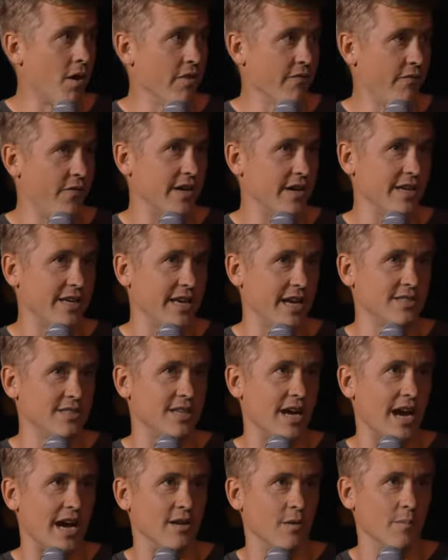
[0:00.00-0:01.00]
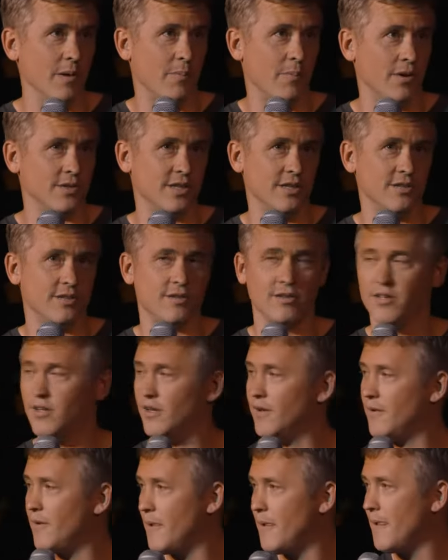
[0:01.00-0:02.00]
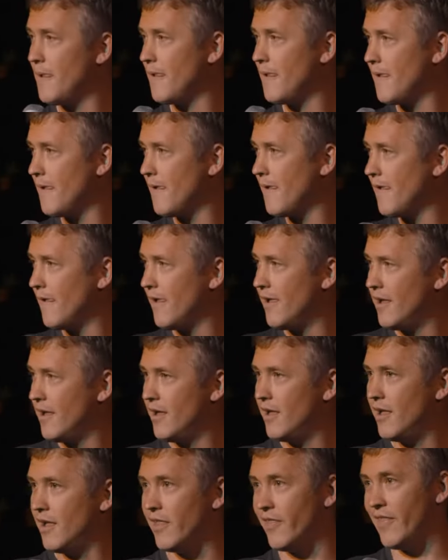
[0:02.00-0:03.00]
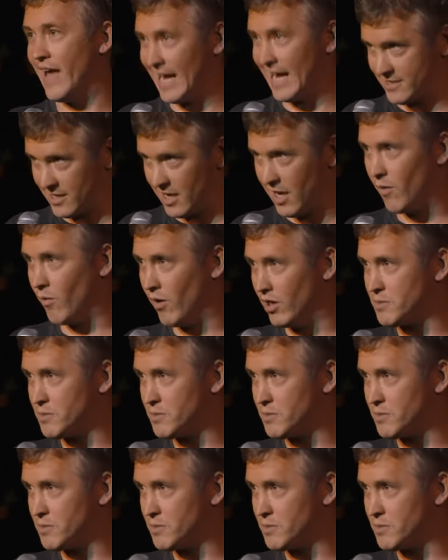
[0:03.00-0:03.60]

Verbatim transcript: All the fucking kids died. Don't be pussies. That's how it